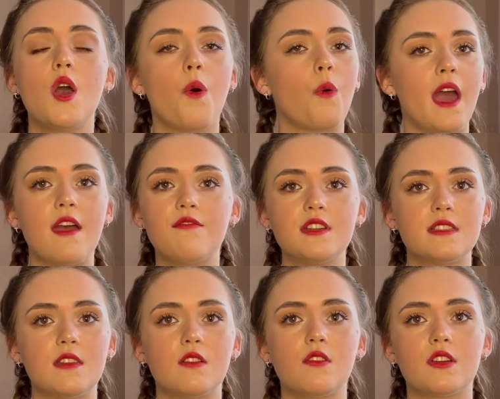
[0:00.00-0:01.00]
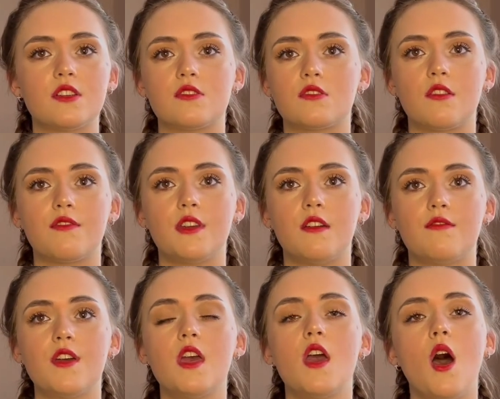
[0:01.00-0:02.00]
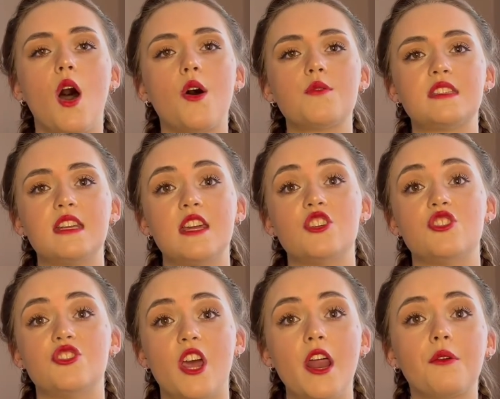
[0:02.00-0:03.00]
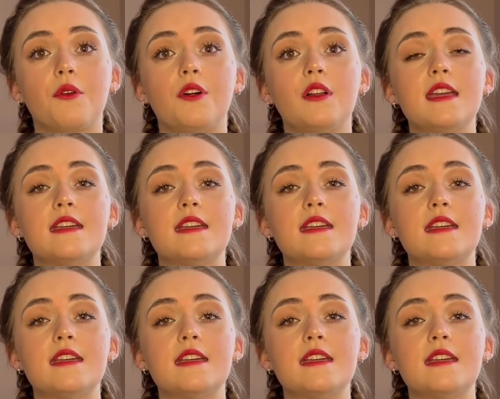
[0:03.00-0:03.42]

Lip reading: or every single conservative host in general,